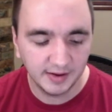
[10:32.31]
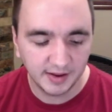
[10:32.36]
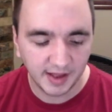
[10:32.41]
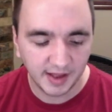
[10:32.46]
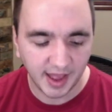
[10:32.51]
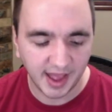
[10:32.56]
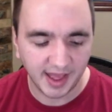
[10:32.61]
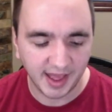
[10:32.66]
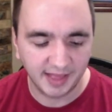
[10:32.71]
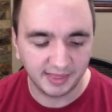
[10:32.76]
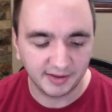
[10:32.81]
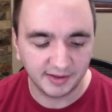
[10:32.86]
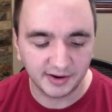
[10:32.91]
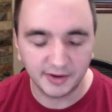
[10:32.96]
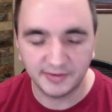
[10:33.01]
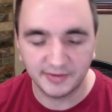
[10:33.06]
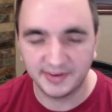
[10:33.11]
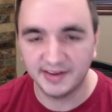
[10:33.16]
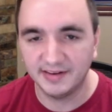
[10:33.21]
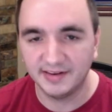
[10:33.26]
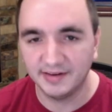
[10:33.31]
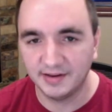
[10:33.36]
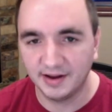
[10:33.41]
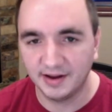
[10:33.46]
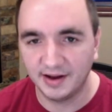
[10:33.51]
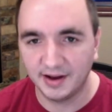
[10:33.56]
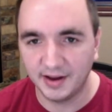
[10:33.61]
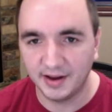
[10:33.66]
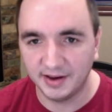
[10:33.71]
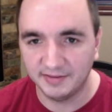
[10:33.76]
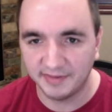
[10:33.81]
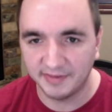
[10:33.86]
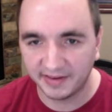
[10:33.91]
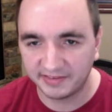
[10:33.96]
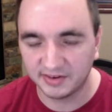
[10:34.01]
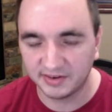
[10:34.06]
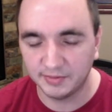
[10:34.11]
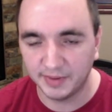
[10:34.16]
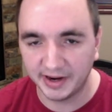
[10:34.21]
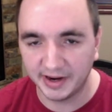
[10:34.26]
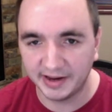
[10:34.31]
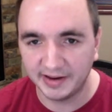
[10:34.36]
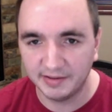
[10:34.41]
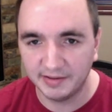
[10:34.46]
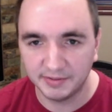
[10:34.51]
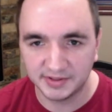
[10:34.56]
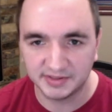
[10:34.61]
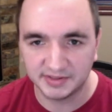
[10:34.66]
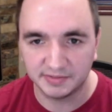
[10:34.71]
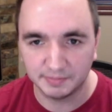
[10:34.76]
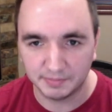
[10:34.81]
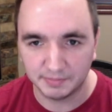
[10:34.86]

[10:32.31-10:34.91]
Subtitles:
and they're using investor money, which